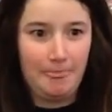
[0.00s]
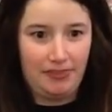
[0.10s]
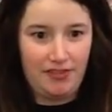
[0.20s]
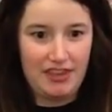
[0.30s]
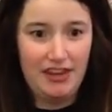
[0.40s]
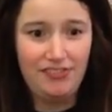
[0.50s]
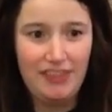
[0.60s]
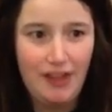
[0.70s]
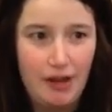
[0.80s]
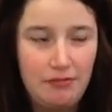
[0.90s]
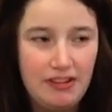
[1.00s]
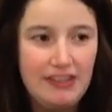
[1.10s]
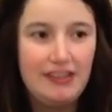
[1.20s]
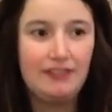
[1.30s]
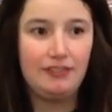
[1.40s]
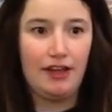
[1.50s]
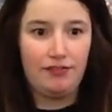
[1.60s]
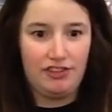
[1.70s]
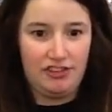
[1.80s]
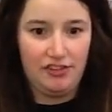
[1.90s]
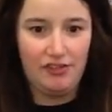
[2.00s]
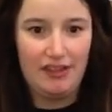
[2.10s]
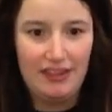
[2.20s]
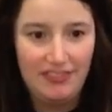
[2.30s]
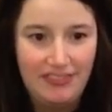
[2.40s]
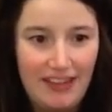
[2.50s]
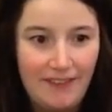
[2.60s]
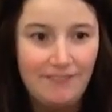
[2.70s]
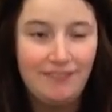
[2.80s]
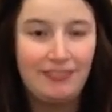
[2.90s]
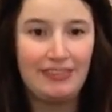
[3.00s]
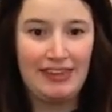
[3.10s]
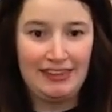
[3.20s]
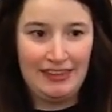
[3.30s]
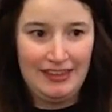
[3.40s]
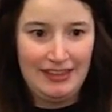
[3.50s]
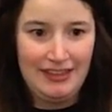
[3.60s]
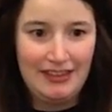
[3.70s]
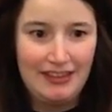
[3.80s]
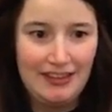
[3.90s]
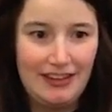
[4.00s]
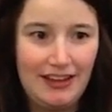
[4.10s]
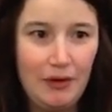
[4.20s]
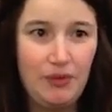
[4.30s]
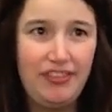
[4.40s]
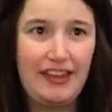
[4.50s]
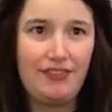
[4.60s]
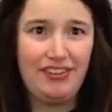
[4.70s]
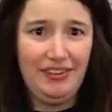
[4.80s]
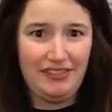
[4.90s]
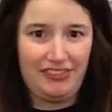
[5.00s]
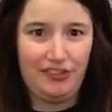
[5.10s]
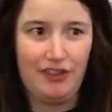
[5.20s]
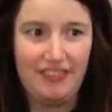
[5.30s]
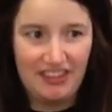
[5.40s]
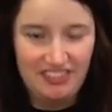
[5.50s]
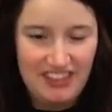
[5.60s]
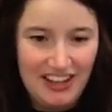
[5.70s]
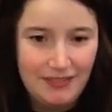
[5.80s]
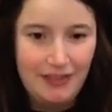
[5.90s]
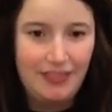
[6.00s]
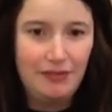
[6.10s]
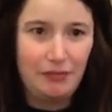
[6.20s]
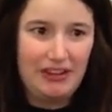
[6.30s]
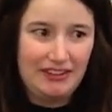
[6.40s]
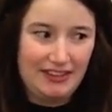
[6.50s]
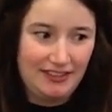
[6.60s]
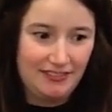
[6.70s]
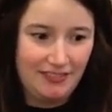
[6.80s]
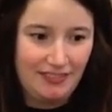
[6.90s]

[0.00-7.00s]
So the next thing I really love to do is it was like I forget what the story is actually called. I think we called it